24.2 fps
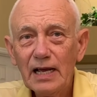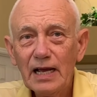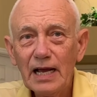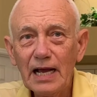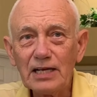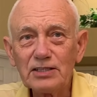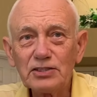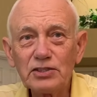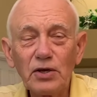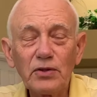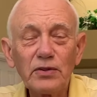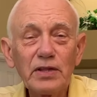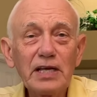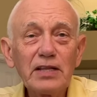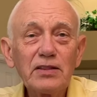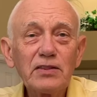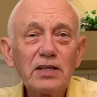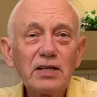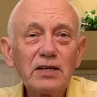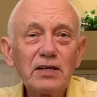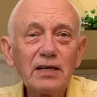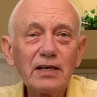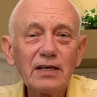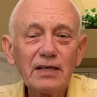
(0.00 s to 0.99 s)
And so then
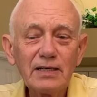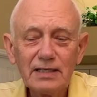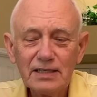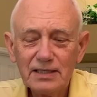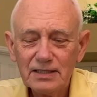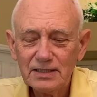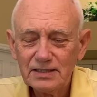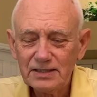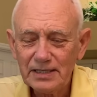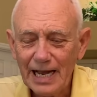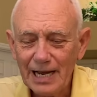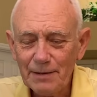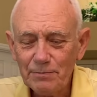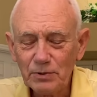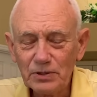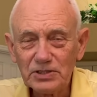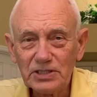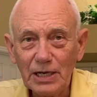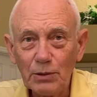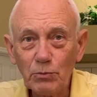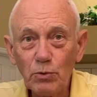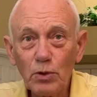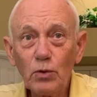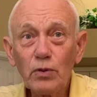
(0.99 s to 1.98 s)
the disciples
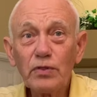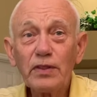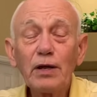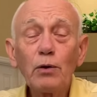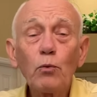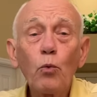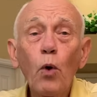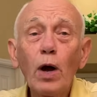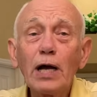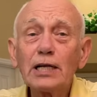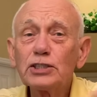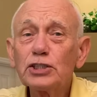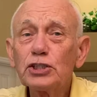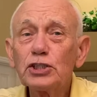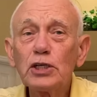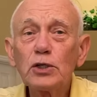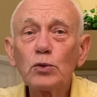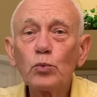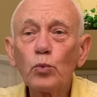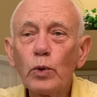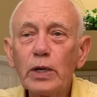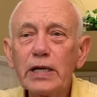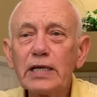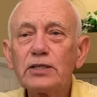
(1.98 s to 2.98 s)
say, well, then what
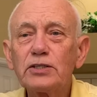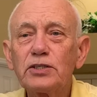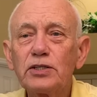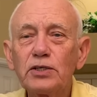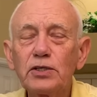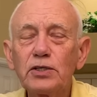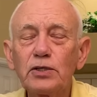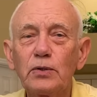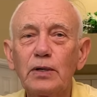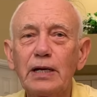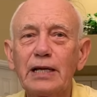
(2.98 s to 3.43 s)
should we do?